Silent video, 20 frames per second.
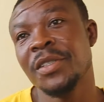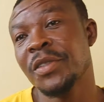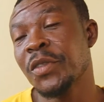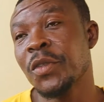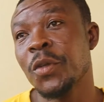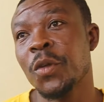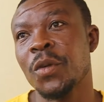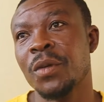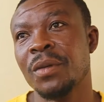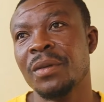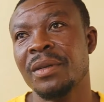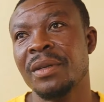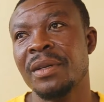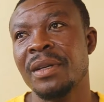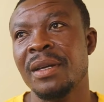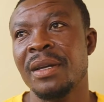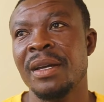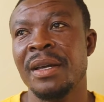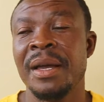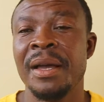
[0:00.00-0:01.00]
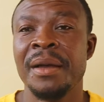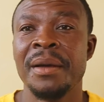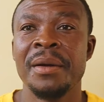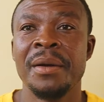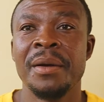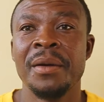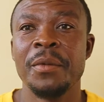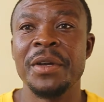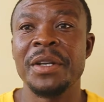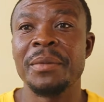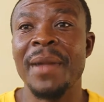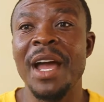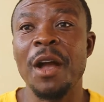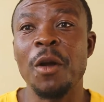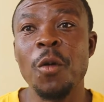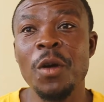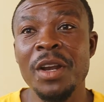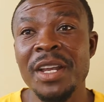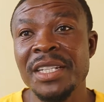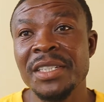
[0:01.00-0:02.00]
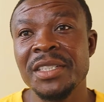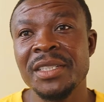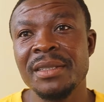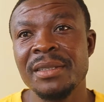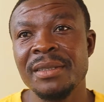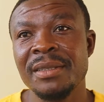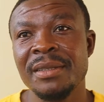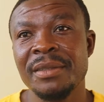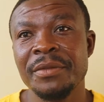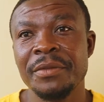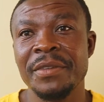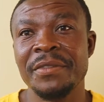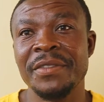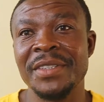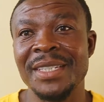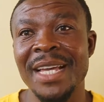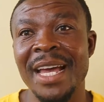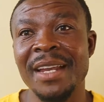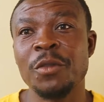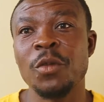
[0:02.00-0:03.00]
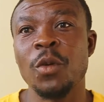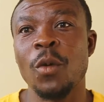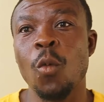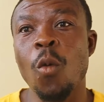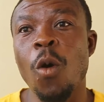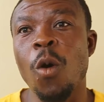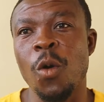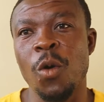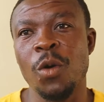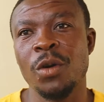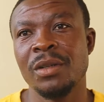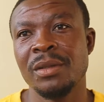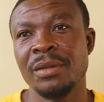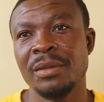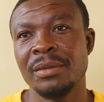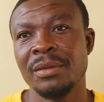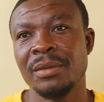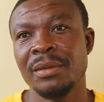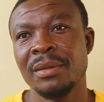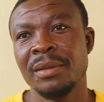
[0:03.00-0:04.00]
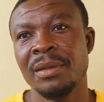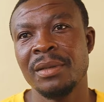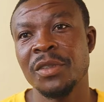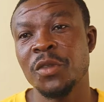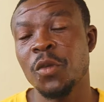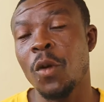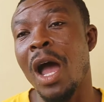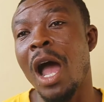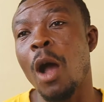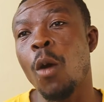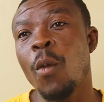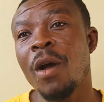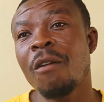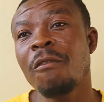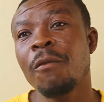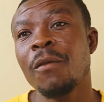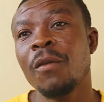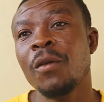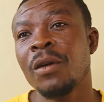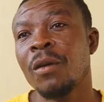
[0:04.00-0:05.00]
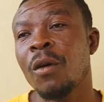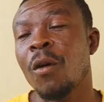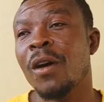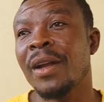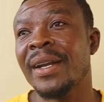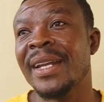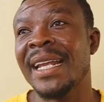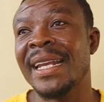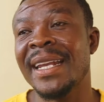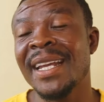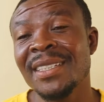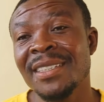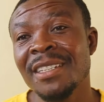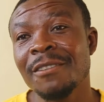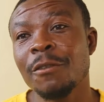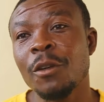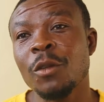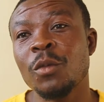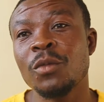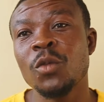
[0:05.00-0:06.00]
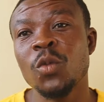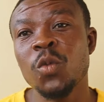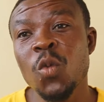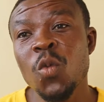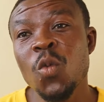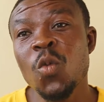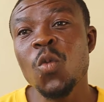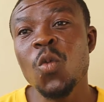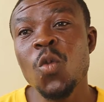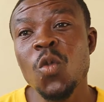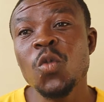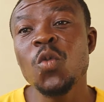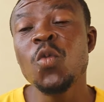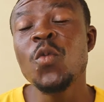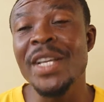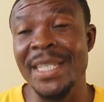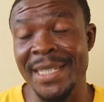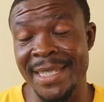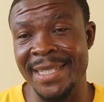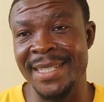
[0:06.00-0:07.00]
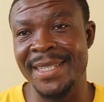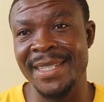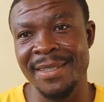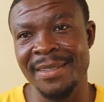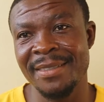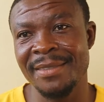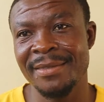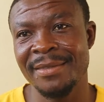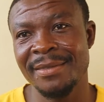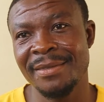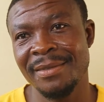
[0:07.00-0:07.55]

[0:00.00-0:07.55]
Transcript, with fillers: So, with my colleagues, we decide to walk. So I worked on the desert for two good weeks.